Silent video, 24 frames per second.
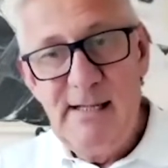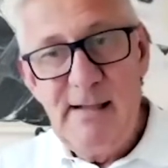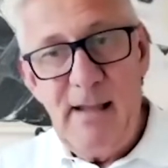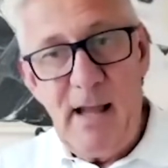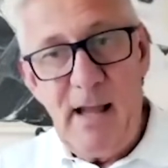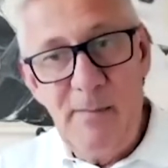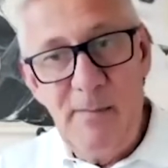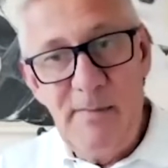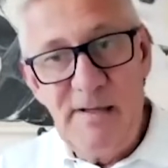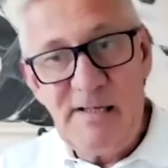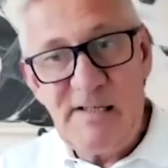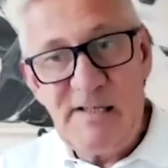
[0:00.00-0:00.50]

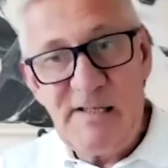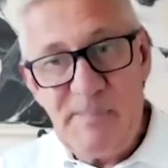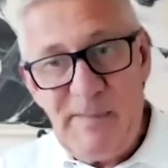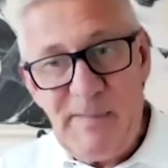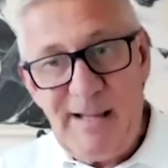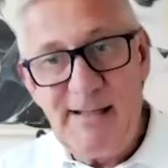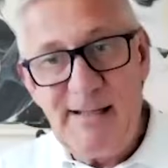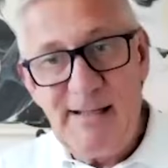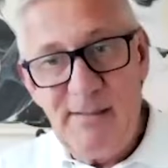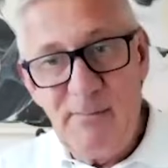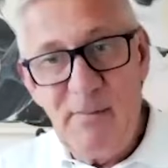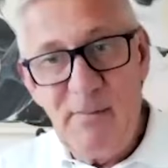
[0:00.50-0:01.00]
I'm
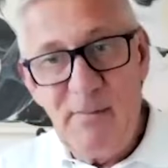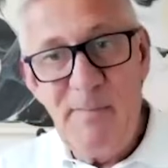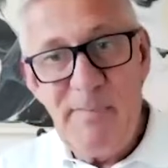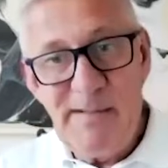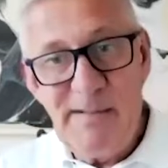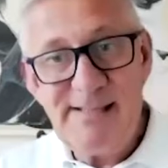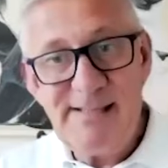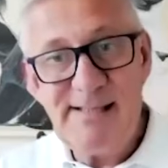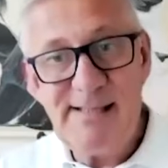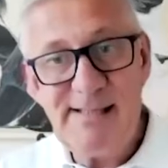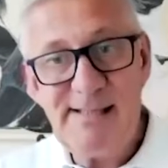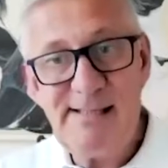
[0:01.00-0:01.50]
expanding my
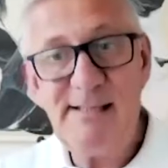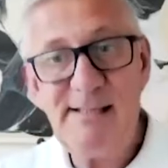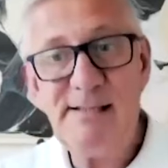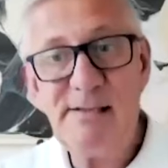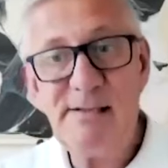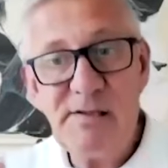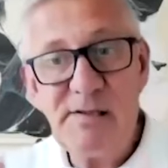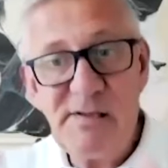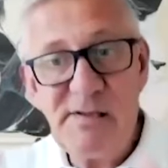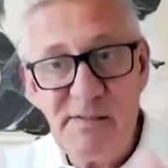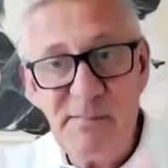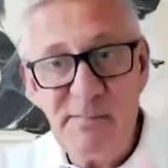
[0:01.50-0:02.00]
business
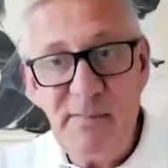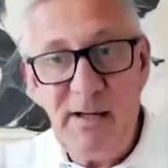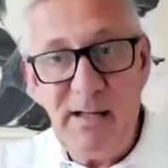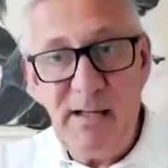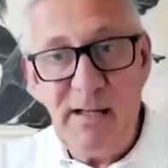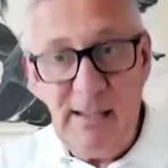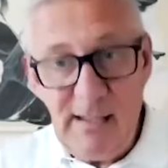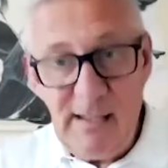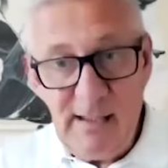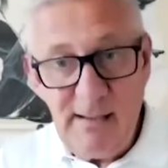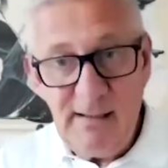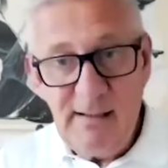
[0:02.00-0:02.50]
into
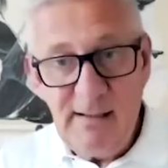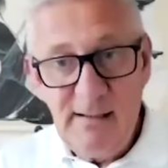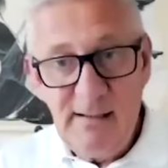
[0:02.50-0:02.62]
Somalia,